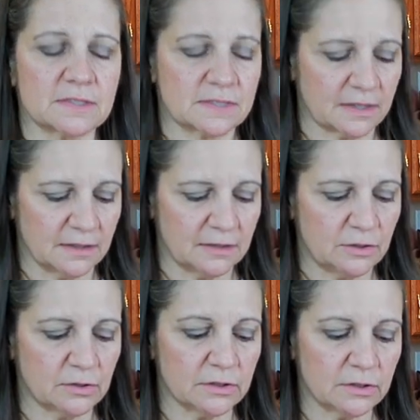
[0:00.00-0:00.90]
that said
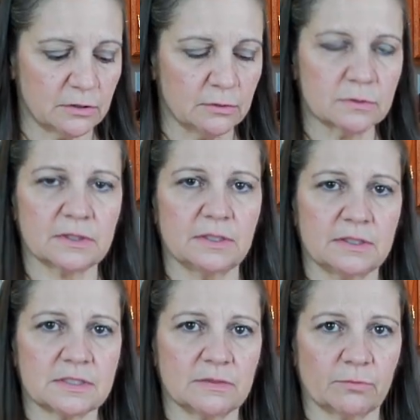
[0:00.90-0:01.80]
you can use an
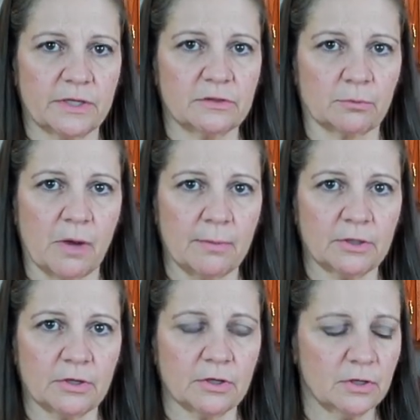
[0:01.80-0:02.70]
instant read
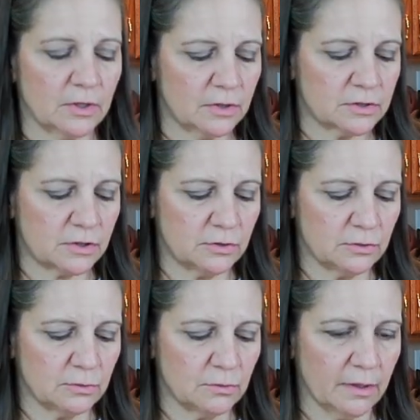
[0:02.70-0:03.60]
thermometer
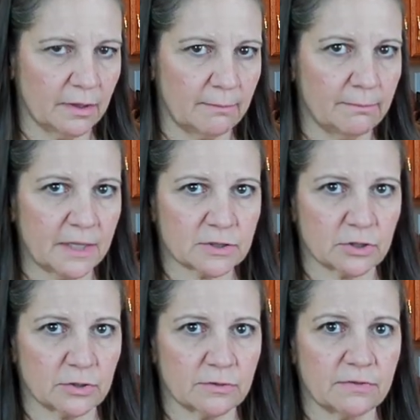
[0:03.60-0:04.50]
to
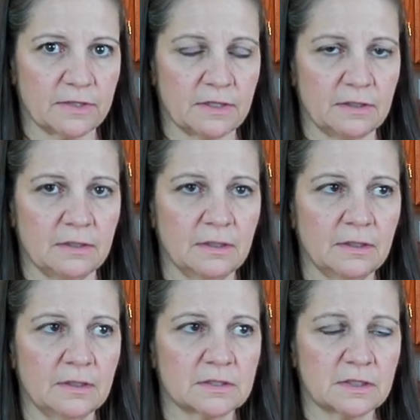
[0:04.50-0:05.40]
measure the
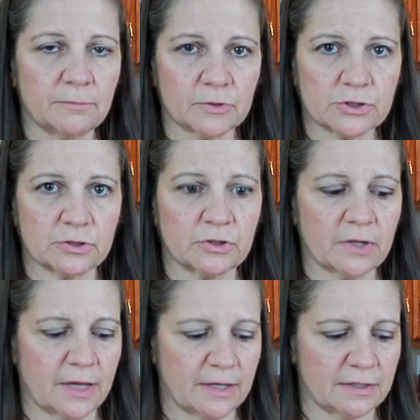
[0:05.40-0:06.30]

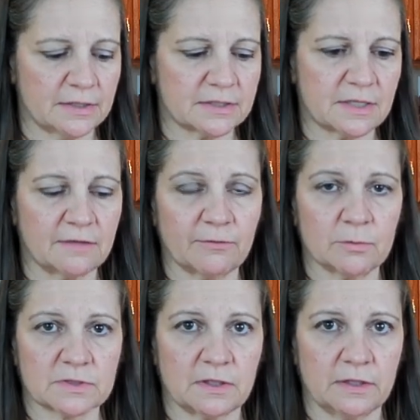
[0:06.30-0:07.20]
temperature, and it said if it
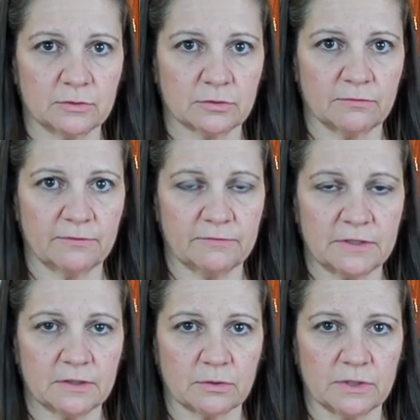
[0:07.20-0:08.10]
was
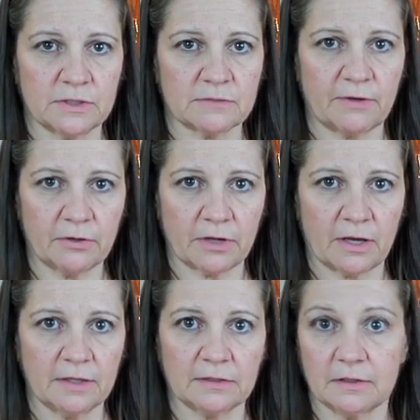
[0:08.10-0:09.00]
150 degrees
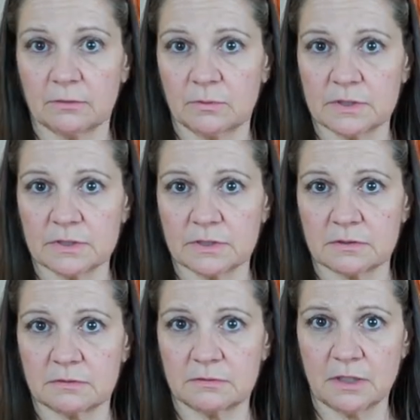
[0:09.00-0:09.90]
Fahrenheit, then it
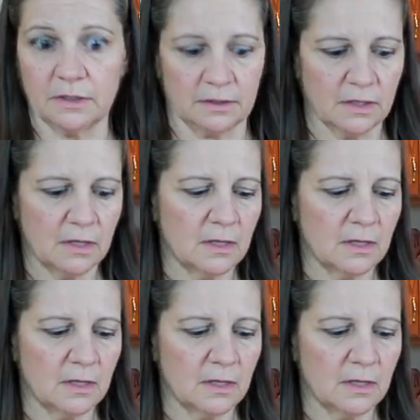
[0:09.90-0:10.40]
was done.